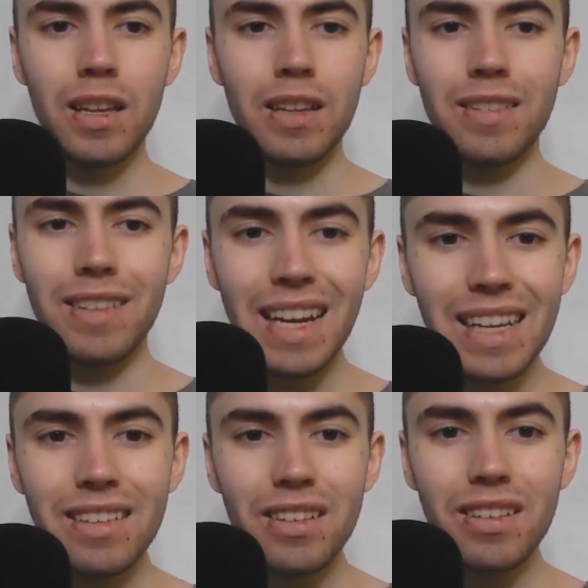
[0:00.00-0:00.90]
It's not
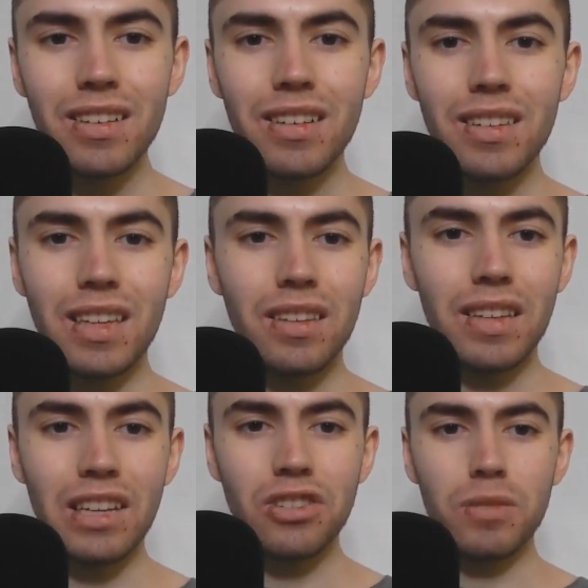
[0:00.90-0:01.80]
easier than
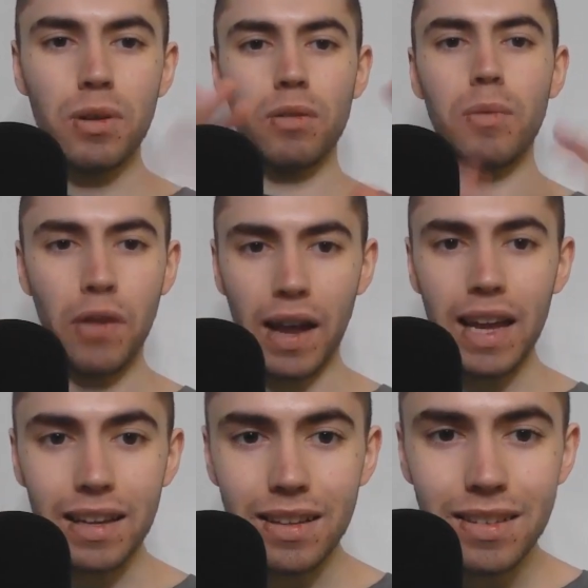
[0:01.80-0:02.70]
catching the ball with both
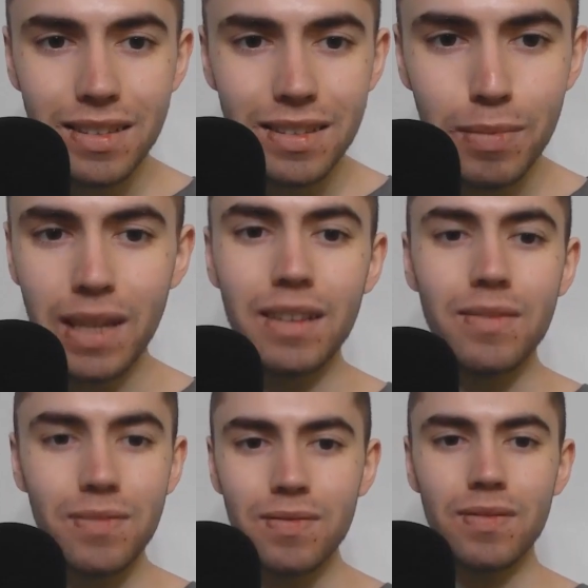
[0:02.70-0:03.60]
hands, but
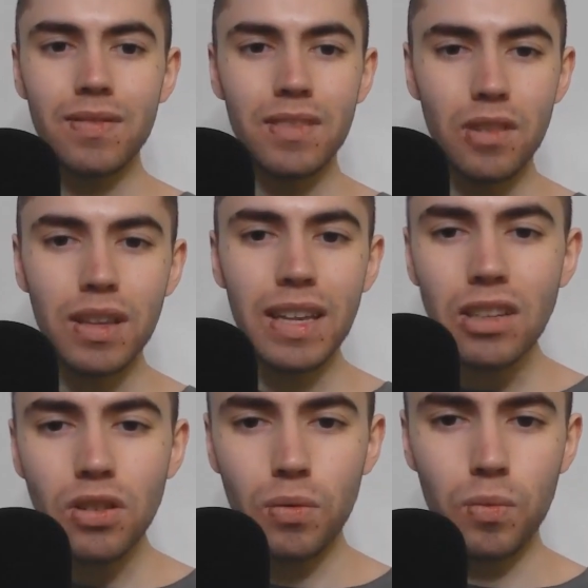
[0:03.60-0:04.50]
you can catch
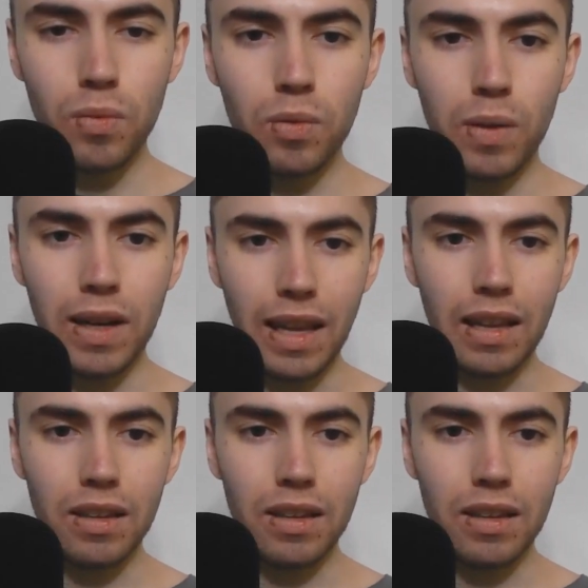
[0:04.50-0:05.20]
it with one hand.